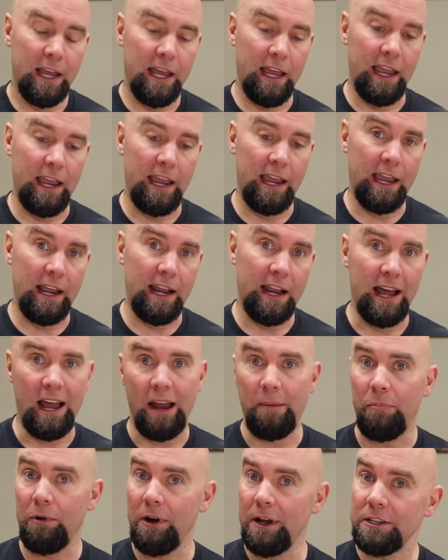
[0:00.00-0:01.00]
And
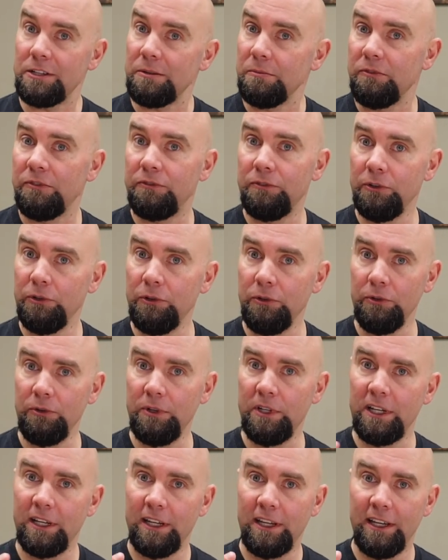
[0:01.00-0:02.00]
I brought some
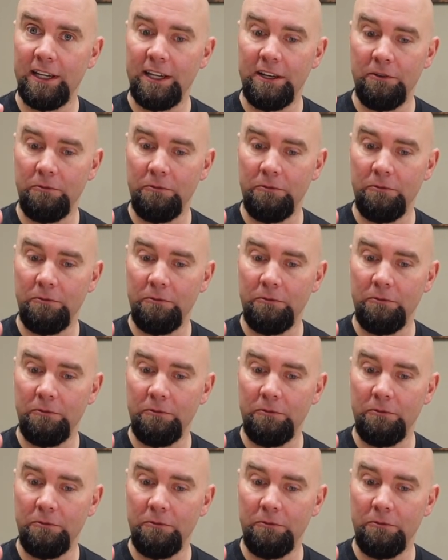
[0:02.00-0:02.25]
food,